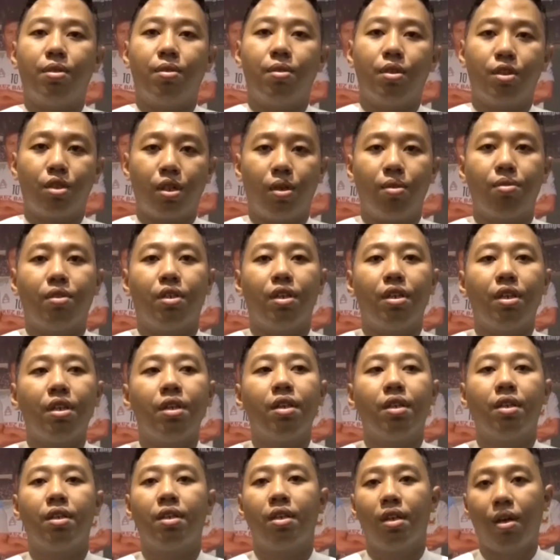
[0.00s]
General Chalting.
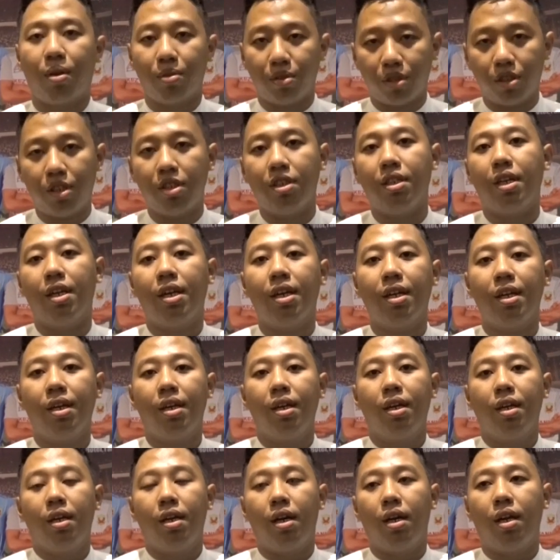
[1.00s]
Now she,
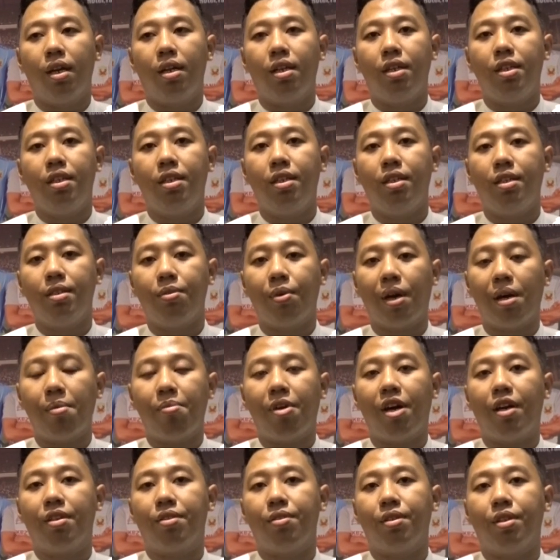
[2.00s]
uh, Lee
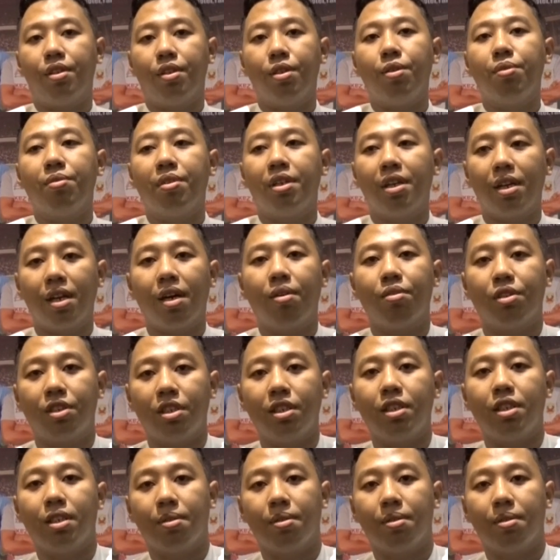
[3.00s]
Wamas and Tony Lao she,